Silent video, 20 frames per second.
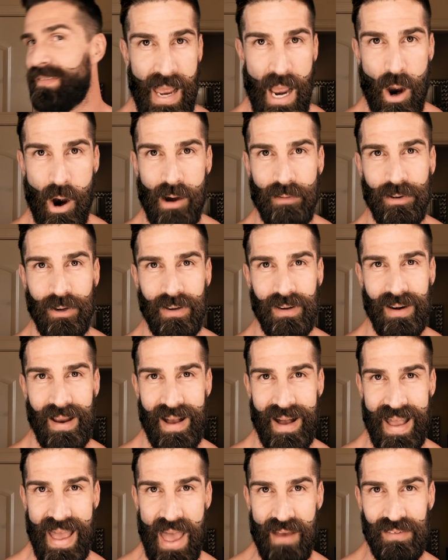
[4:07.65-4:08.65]
However,
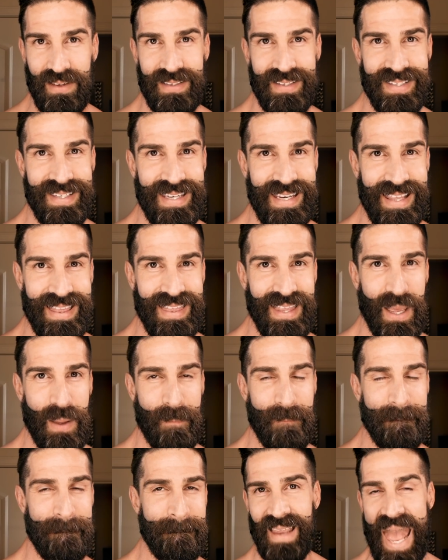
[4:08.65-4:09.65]
I haven't seen
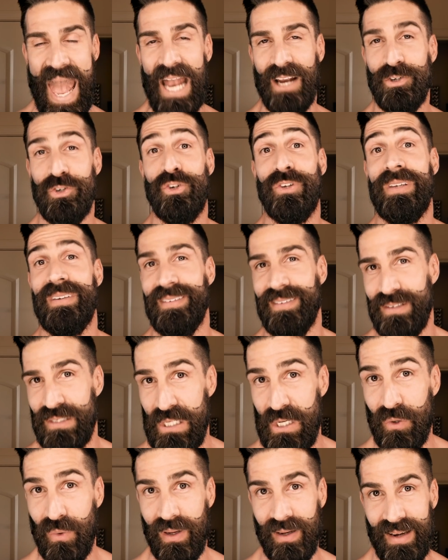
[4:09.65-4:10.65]
them actually
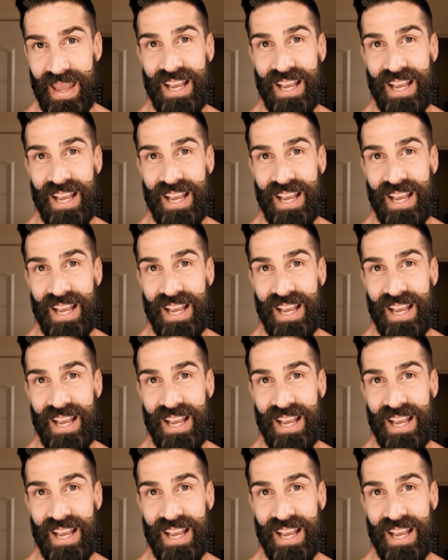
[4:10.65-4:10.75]
do it,